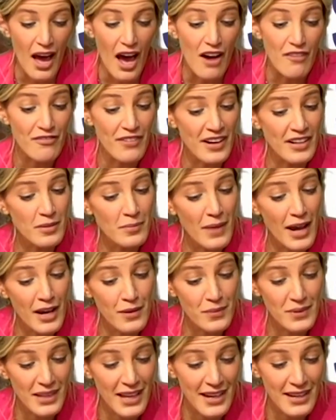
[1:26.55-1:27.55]
A friend of mine
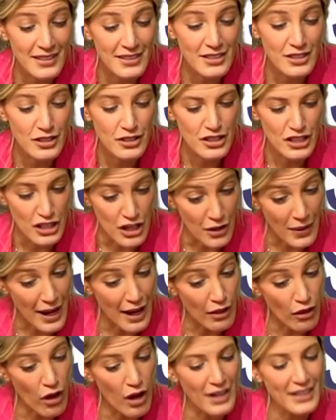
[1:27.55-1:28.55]
would like to know how
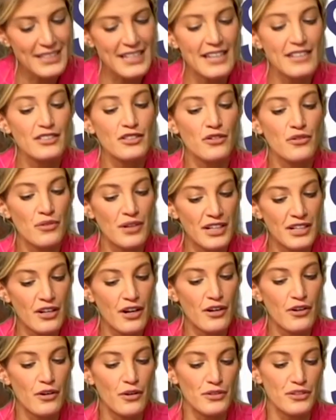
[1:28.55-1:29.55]
long it takes a green
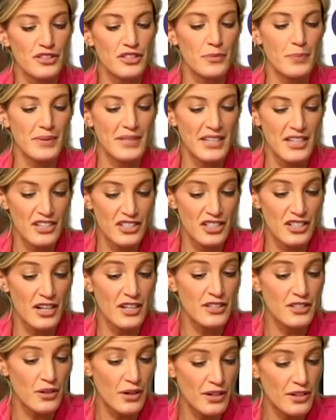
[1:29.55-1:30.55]
card holder to petition a
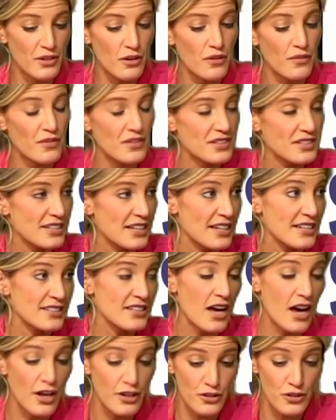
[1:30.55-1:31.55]
daughter overseas
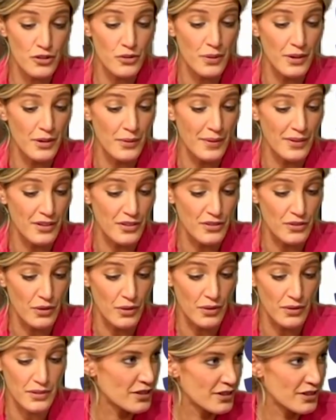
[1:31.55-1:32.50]
under 21 years old.